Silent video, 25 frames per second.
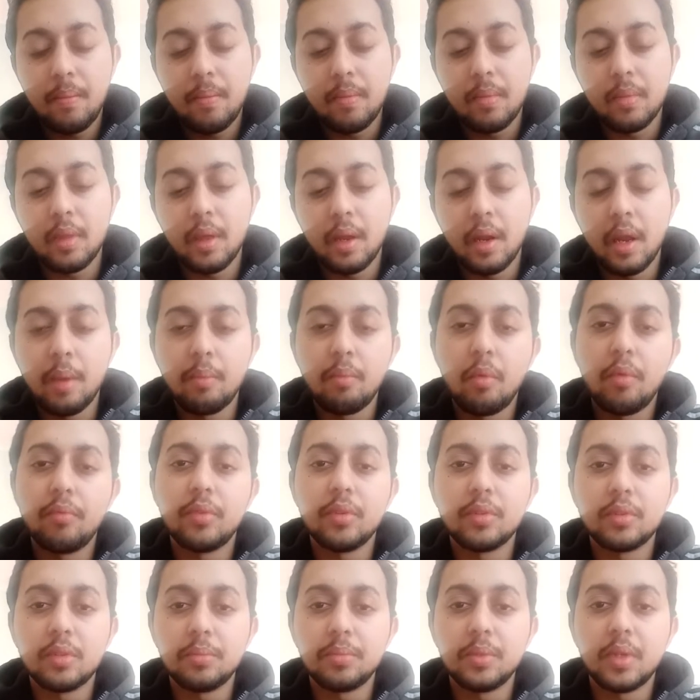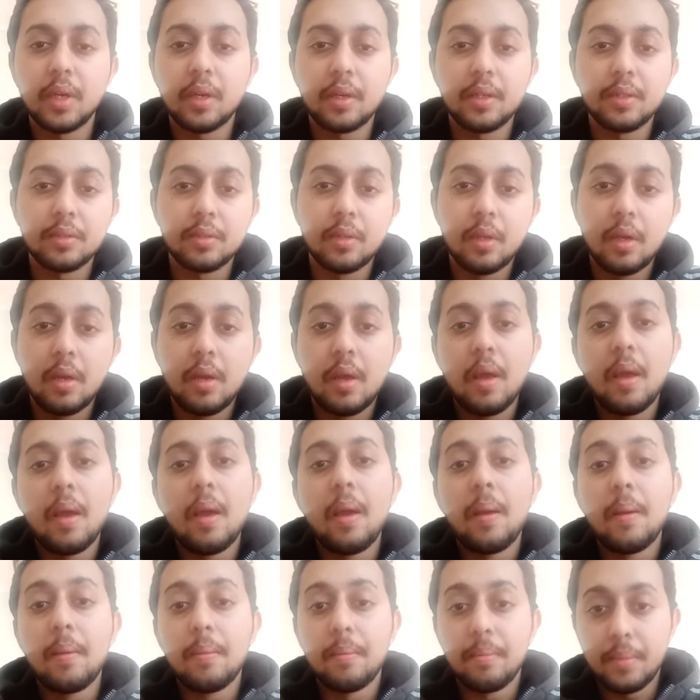The name of the subject is
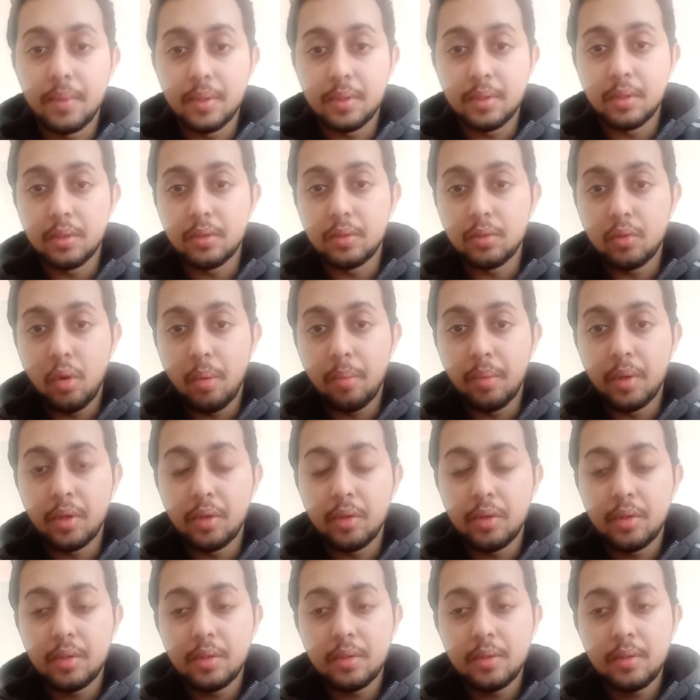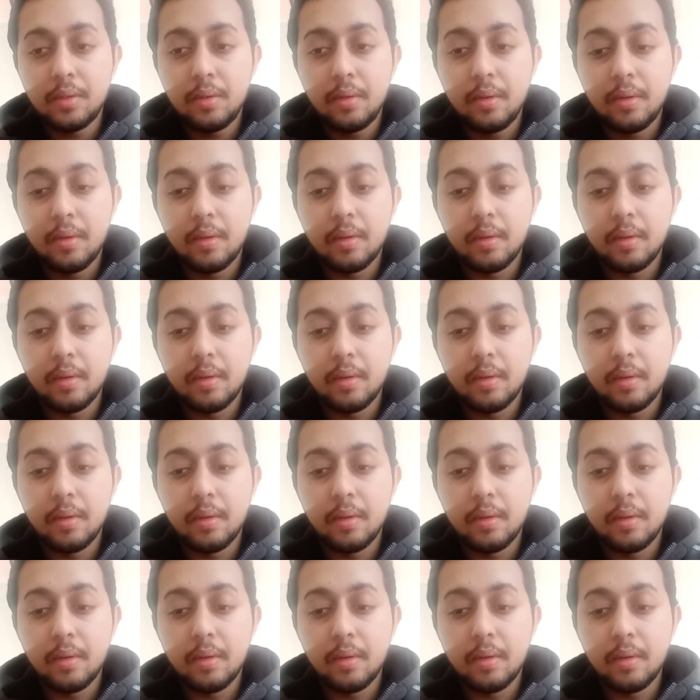Business Communication.